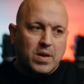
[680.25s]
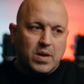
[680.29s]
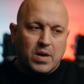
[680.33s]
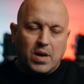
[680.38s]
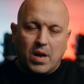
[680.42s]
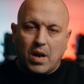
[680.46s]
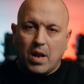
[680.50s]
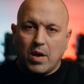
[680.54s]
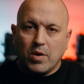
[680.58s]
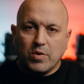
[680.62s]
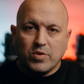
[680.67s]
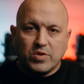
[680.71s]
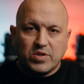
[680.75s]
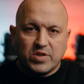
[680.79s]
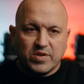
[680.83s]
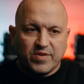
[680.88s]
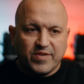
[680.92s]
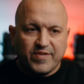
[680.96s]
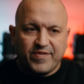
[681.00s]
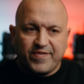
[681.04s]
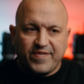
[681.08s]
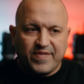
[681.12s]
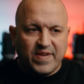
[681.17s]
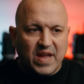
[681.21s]
loads
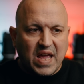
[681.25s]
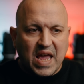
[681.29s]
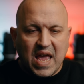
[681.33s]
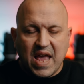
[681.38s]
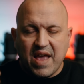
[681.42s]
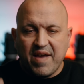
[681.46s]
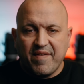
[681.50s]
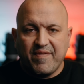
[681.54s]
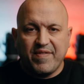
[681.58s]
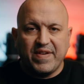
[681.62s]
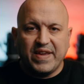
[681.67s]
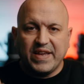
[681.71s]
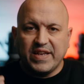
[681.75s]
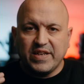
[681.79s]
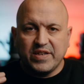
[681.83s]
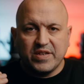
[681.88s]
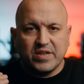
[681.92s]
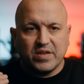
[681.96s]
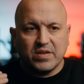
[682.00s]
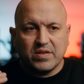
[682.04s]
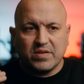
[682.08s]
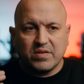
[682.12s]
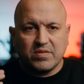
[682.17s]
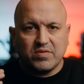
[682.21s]
of heavy
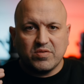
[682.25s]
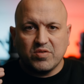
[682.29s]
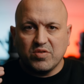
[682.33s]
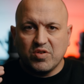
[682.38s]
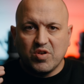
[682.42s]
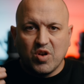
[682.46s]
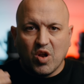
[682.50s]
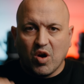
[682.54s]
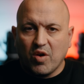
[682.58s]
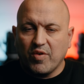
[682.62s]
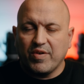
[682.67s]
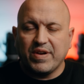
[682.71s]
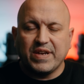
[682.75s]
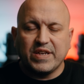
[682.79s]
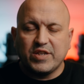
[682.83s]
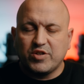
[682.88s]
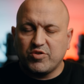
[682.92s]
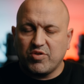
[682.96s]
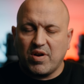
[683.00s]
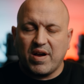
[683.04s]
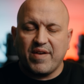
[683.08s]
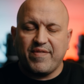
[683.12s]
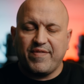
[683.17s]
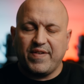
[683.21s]
lorry
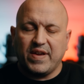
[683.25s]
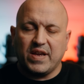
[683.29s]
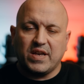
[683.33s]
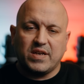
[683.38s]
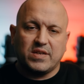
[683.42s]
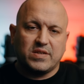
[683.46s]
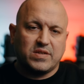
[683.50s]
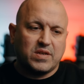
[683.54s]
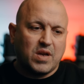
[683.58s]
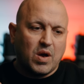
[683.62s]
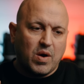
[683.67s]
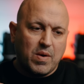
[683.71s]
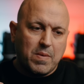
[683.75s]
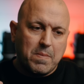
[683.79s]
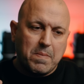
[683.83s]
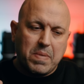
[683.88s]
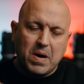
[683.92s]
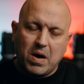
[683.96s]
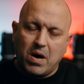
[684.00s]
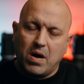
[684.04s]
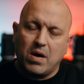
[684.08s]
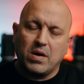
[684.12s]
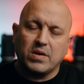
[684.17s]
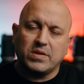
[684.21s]
traffics going
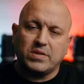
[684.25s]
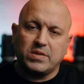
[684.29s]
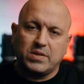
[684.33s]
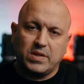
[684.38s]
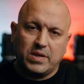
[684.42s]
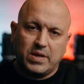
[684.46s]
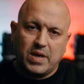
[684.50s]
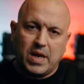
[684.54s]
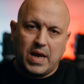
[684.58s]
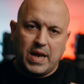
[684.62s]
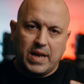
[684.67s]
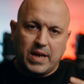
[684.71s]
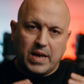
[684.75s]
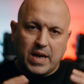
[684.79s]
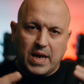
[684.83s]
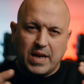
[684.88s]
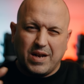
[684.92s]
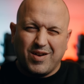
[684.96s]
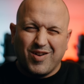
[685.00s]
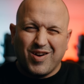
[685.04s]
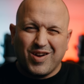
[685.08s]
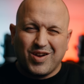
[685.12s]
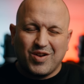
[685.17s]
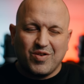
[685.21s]
past,
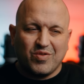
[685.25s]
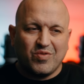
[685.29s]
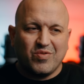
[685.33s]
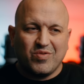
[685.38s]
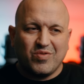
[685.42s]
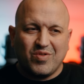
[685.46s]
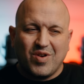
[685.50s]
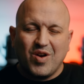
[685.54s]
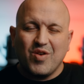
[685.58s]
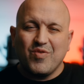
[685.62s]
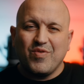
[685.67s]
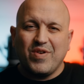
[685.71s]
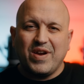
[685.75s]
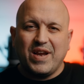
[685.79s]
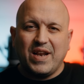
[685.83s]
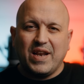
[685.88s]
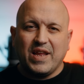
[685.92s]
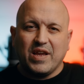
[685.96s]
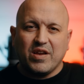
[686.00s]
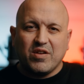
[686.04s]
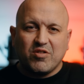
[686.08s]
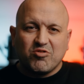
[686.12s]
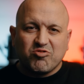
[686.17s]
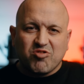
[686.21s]
and like a
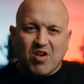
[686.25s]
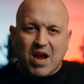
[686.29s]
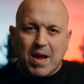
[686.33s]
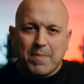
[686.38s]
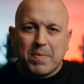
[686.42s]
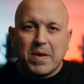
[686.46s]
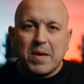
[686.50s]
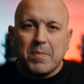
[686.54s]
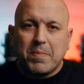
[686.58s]
really crappy